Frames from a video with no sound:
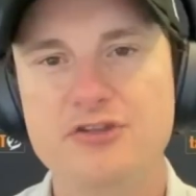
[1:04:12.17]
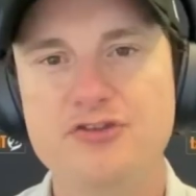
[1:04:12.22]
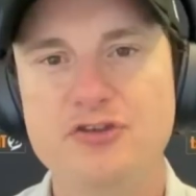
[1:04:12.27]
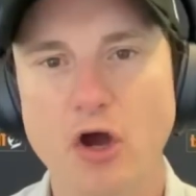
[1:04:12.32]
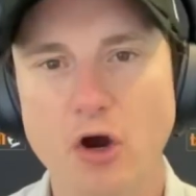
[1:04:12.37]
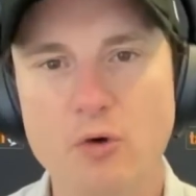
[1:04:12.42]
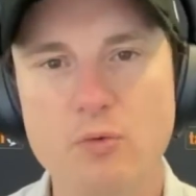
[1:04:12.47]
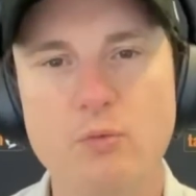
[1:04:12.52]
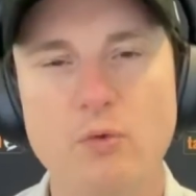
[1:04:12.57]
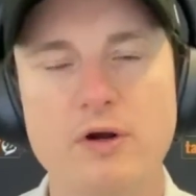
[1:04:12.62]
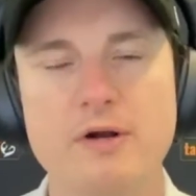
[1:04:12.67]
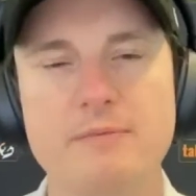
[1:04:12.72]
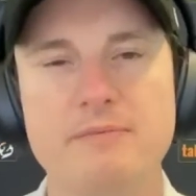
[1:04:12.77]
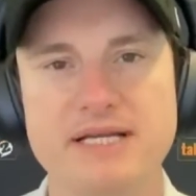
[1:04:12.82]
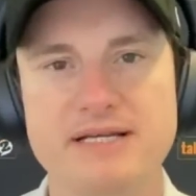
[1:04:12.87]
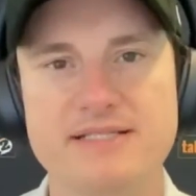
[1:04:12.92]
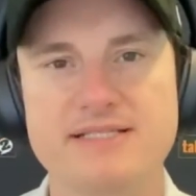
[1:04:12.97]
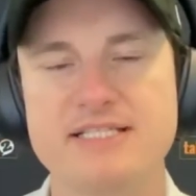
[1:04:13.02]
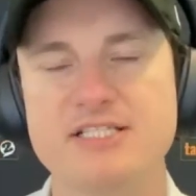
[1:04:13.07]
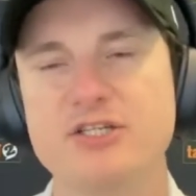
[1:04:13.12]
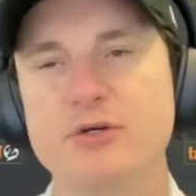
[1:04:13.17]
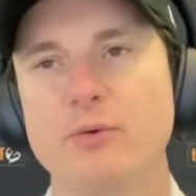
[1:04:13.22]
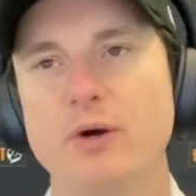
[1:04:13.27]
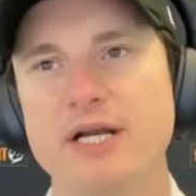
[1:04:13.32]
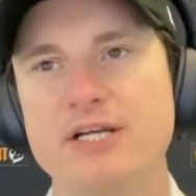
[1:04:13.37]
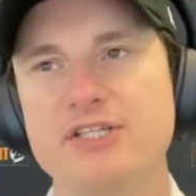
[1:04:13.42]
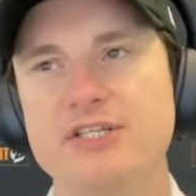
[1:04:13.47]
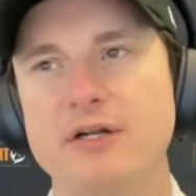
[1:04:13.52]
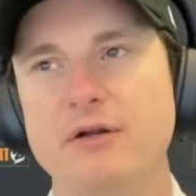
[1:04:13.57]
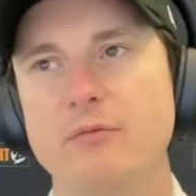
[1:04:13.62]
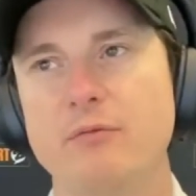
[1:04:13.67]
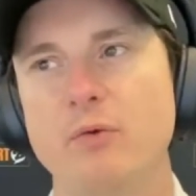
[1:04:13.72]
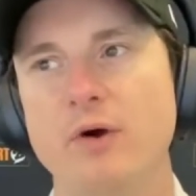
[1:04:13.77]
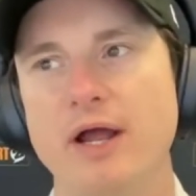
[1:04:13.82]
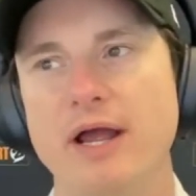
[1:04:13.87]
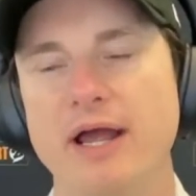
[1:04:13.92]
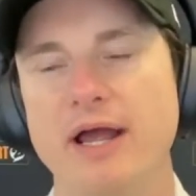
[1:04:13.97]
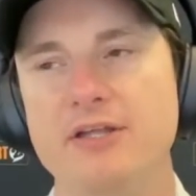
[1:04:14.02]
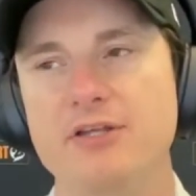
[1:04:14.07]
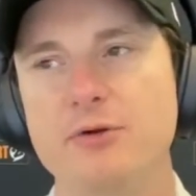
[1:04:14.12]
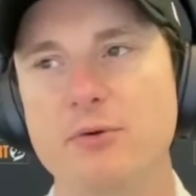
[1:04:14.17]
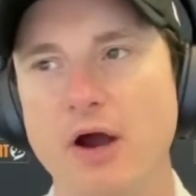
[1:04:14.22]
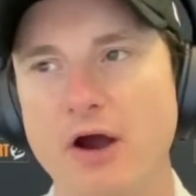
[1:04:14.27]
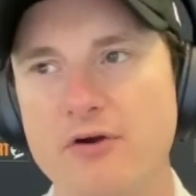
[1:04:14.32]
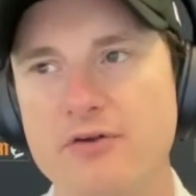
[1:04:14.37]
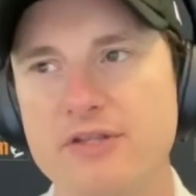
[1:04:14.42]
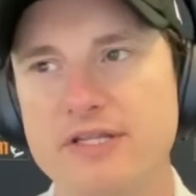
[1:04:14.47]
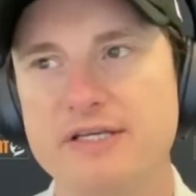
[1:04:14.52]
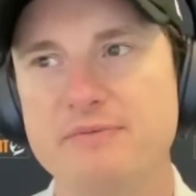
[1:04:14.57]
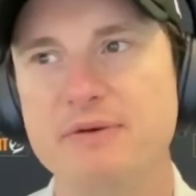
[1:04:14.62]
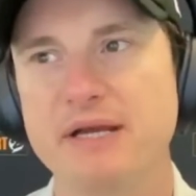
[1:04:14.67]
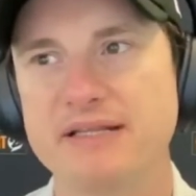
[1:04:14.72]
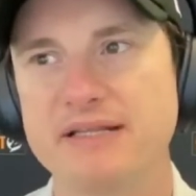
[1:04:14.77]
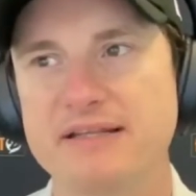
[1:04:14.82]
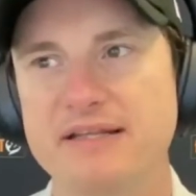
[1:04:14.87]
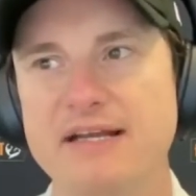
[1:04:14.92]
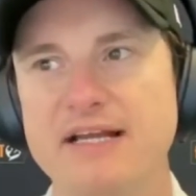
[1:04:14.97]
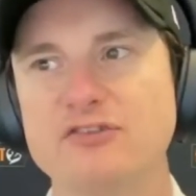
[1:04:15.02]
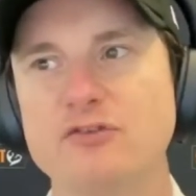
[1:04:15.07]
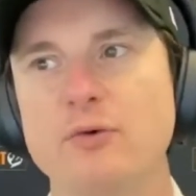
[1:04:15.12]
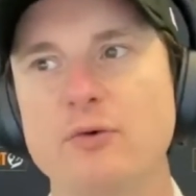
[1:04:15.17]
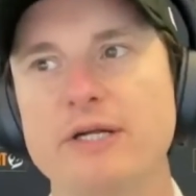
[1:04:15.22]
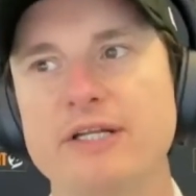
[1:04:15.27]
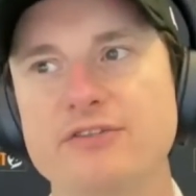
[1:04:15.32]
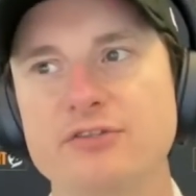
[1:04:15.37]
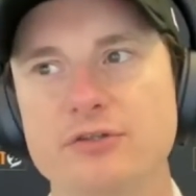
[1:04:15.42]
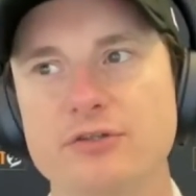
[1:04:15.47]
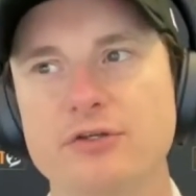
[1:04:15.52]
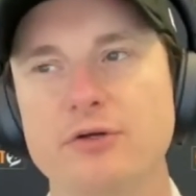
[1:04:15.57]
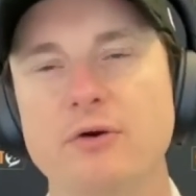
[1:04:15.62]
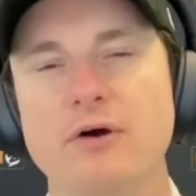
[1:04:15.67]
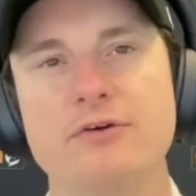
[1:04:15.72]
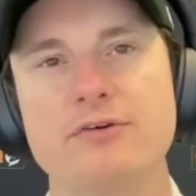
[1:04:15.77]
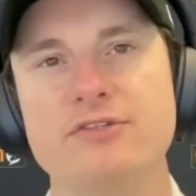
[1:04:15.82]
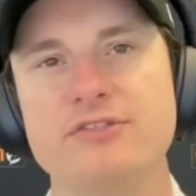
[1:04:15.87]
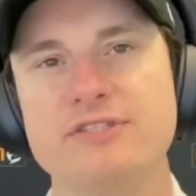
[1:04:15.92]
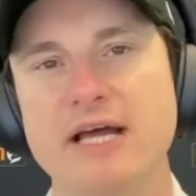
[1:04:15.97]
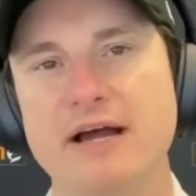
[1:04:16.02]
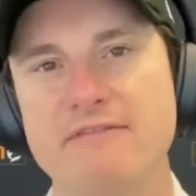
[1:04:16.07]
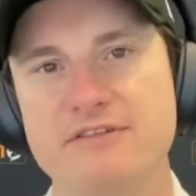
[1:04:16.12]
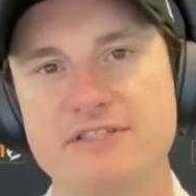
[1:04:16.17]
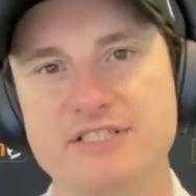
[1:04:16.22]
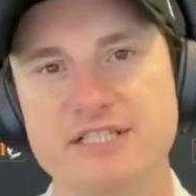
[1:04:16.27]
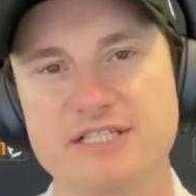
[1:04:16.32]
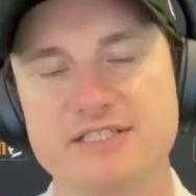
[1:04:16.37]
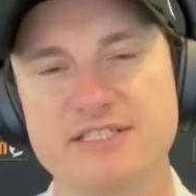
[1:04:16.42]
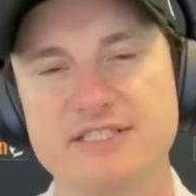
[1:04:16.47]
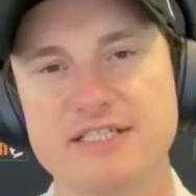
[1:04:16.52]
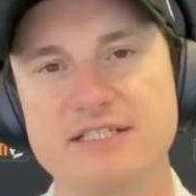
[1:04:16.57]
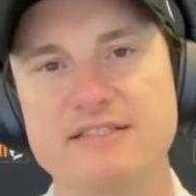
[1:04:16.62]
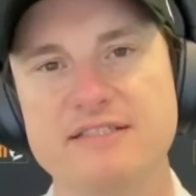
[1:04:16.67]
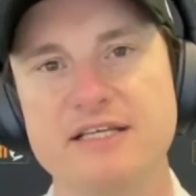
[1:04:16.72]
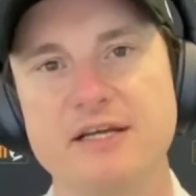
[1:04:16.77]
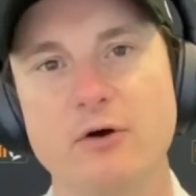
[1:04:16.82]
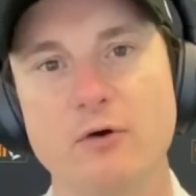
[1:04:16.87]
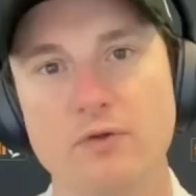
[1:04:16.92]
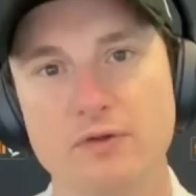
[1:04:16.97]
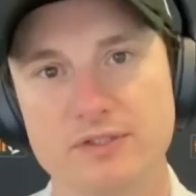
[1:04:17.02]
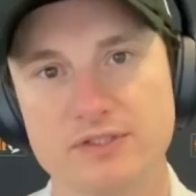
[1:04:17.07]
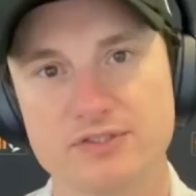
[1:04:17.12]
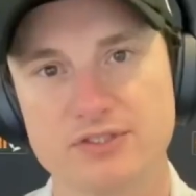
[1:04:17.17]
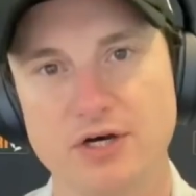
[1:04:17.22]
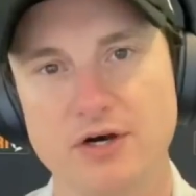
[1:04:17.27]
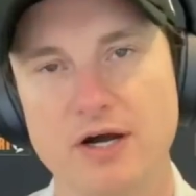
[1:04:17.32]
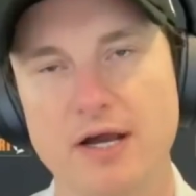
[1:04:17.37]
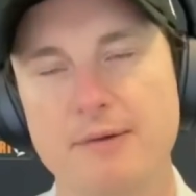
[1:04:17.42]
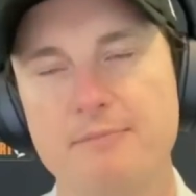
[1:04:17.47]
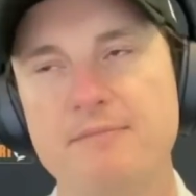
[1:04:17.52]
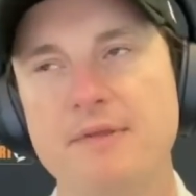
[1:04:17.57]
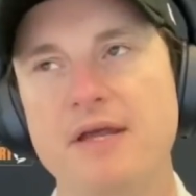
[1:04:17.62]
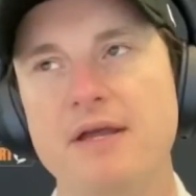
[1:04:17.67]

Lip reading: don't want to be in a situation where you only pick the next 22-year-old who's averaging 60 all the time.